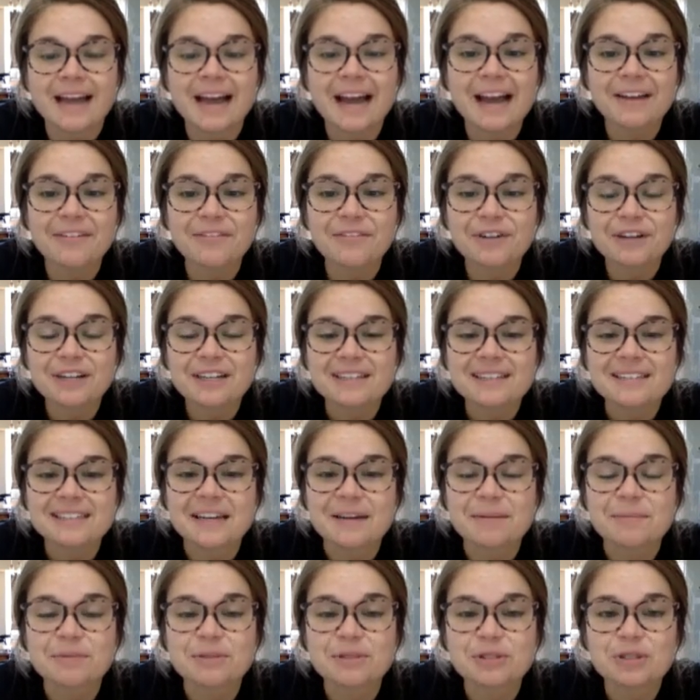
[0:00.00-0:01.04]
Hi, friends.
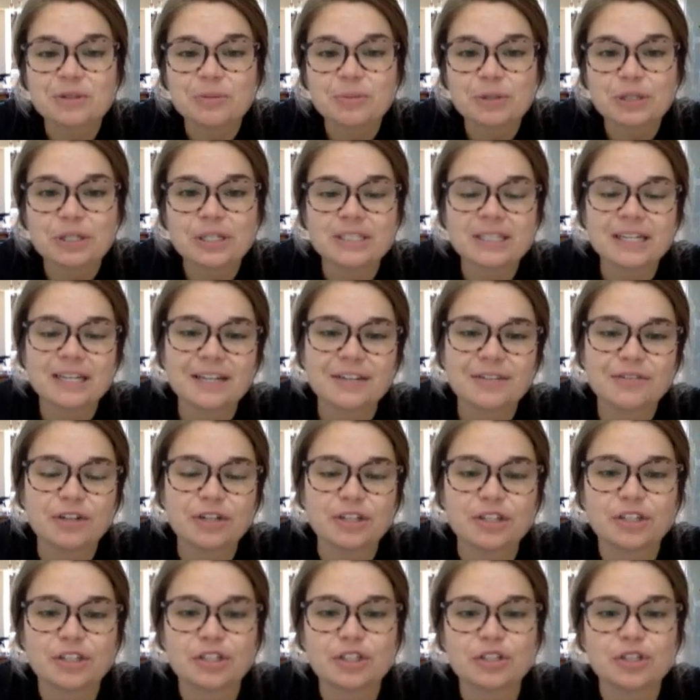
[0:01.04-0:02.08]
I'm super excited for
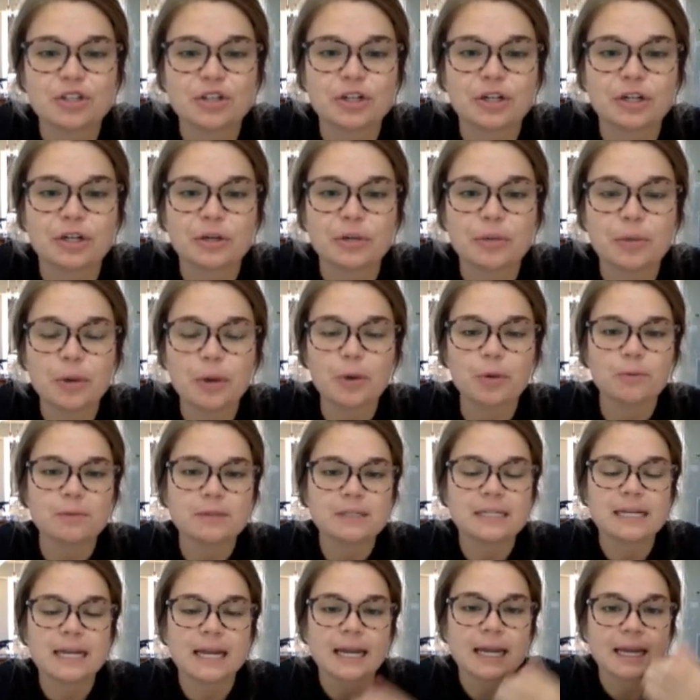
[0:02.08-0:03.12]
us to start a new poem
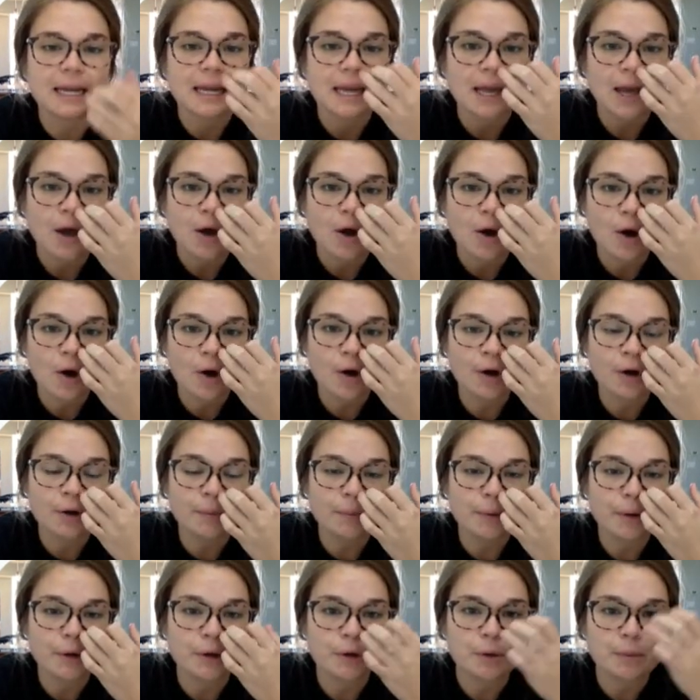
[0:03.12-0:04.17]
today. Our
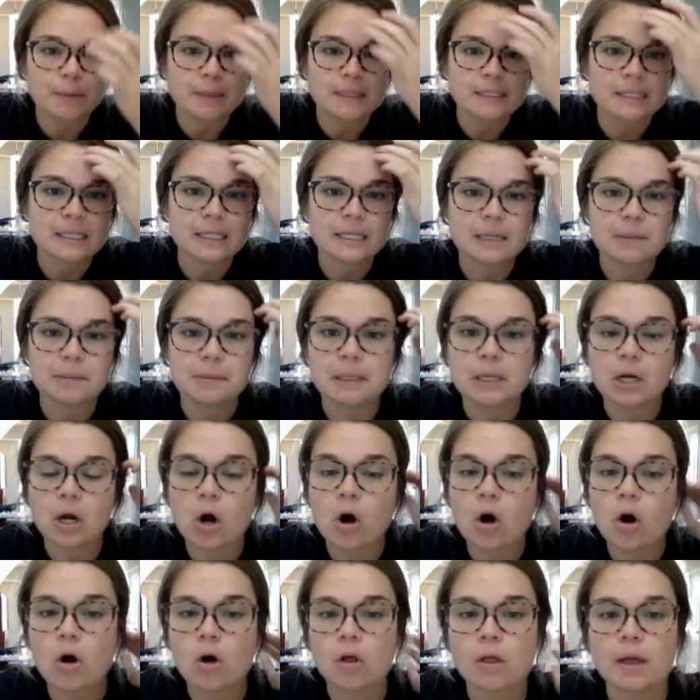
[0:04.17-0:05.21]
poem is going to be
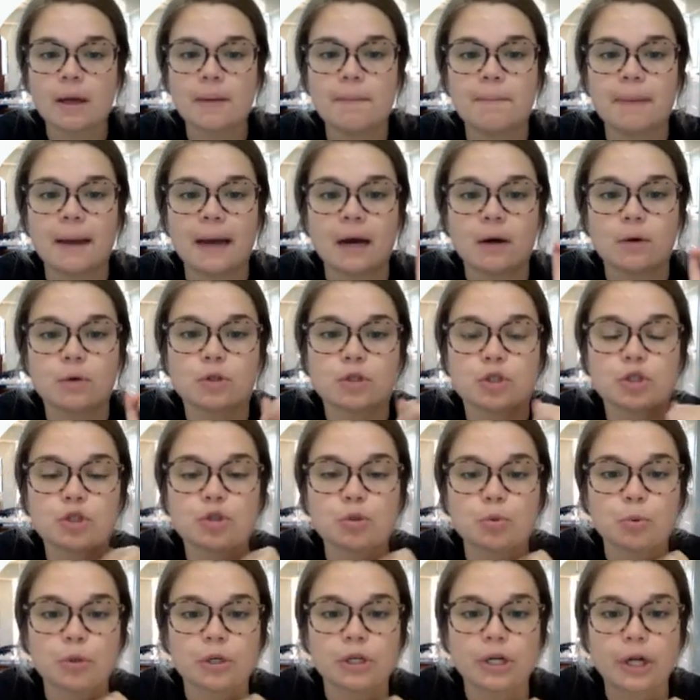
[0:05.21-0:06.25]
all about
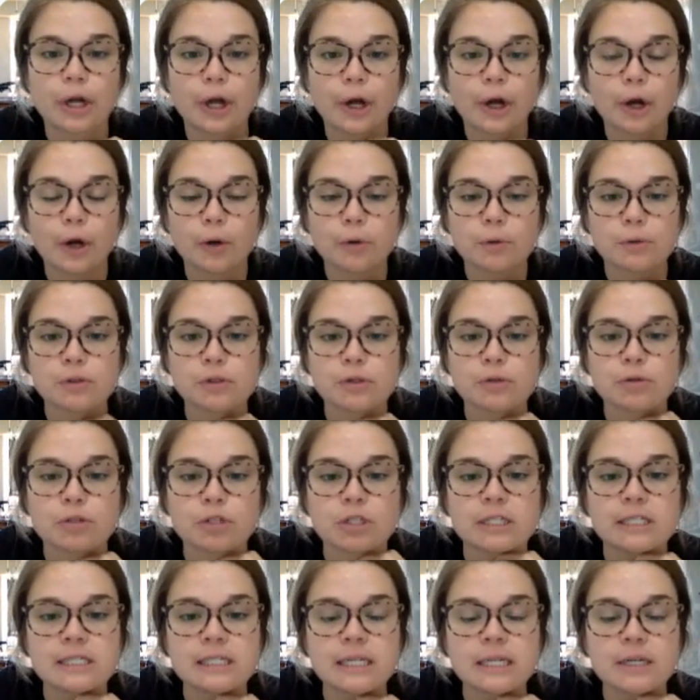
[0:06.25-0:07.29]
short O. So,
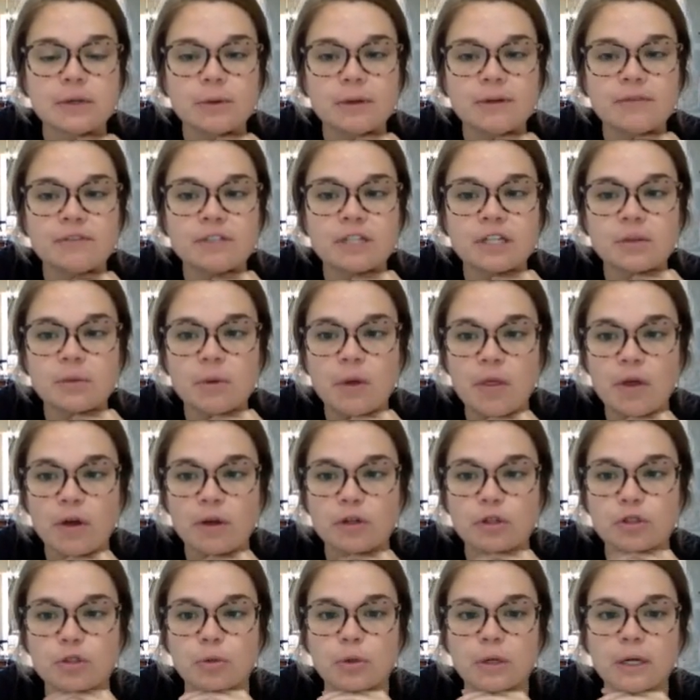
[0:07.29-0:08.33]
just like we've done with
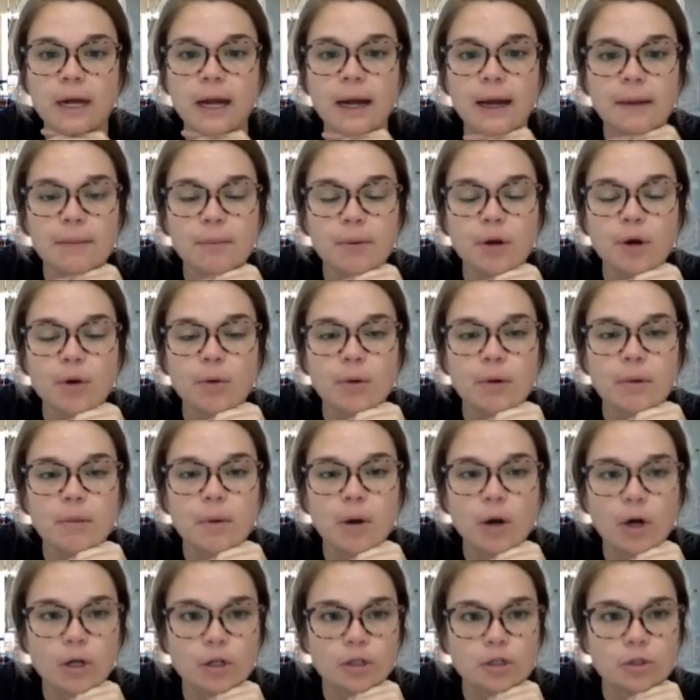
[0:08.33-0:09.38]
our short I poem,
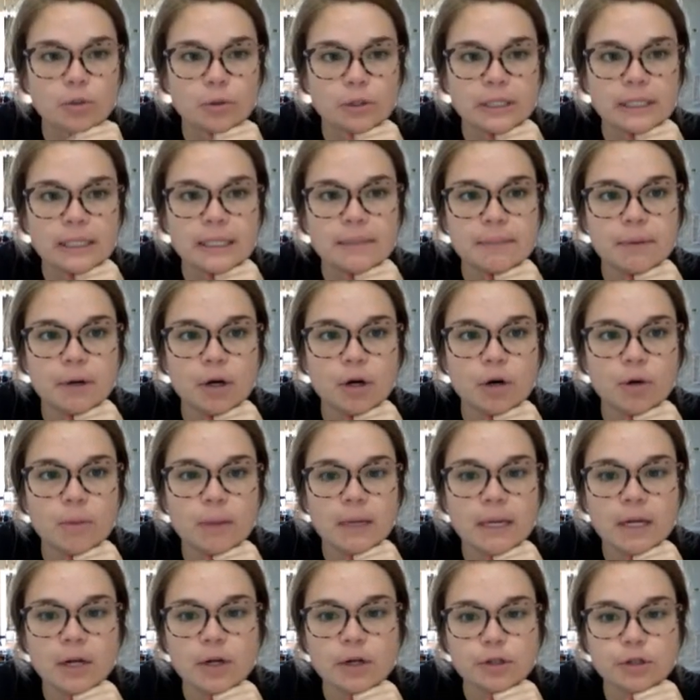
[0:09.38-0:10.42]
our short E poem,
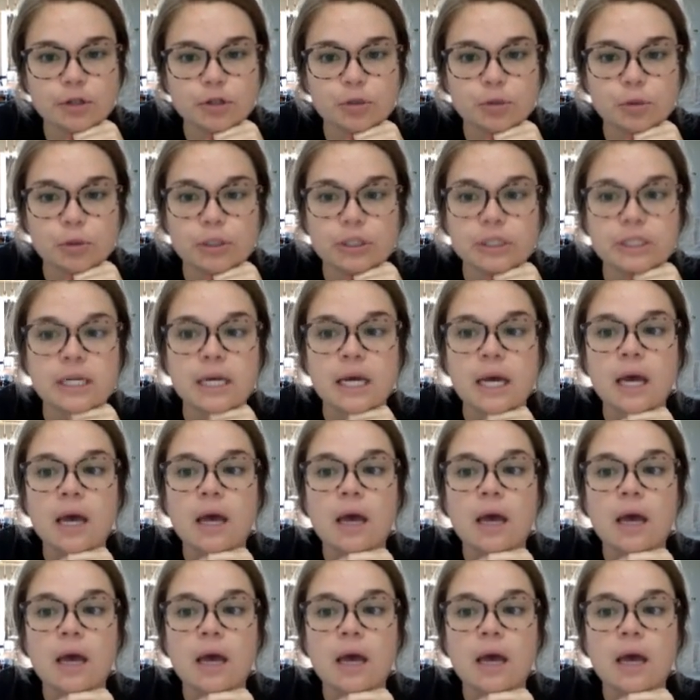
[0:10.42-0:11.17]
and our short